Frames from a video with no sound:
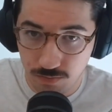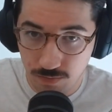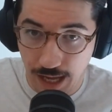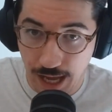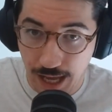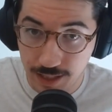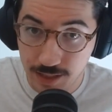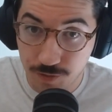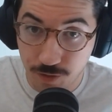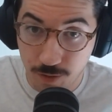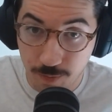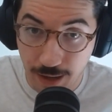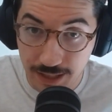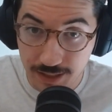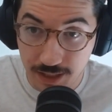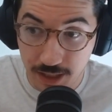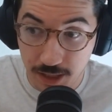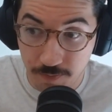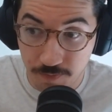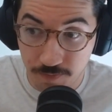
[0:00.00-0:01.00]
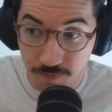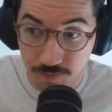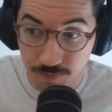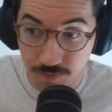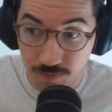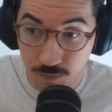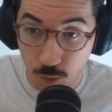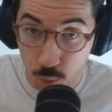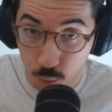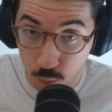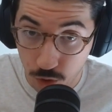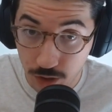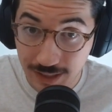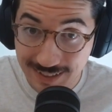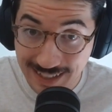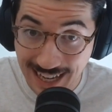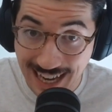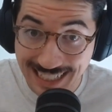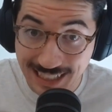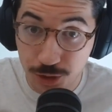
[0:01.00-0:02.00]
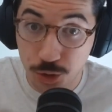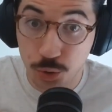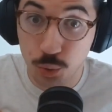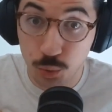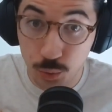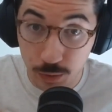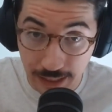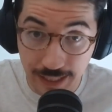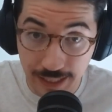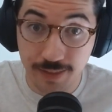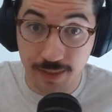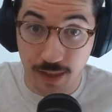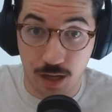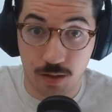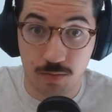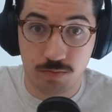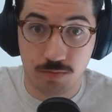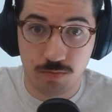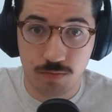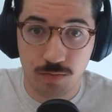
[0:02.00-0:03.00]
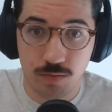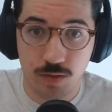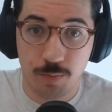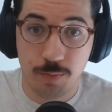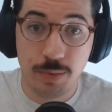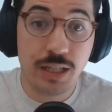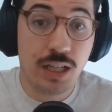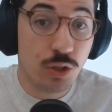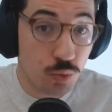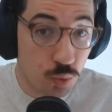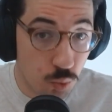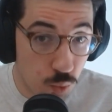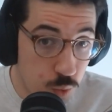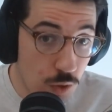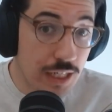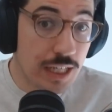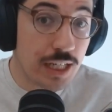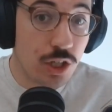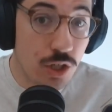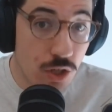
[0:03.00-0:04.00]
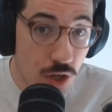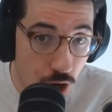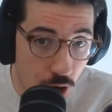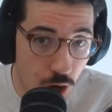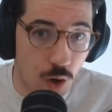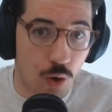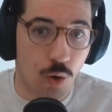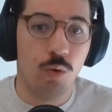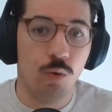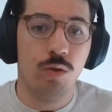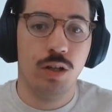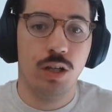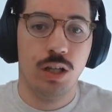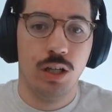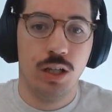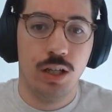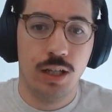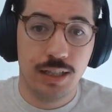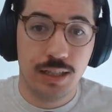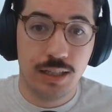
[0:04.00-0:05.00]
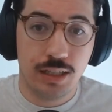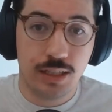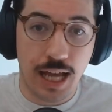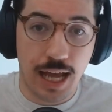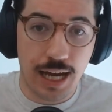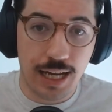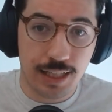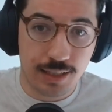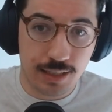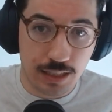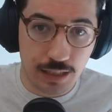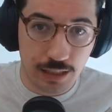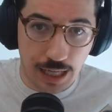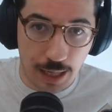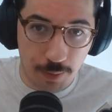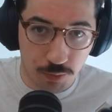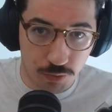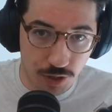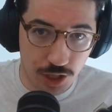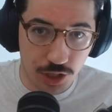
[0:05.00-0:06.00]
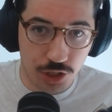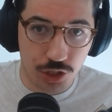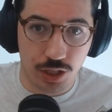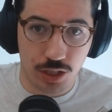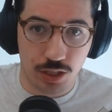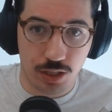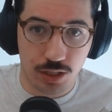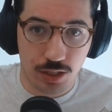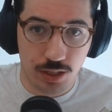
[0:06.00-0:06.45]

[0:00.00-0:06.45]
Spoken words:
at least for my team, we're excited to get them because we know that it's collaboration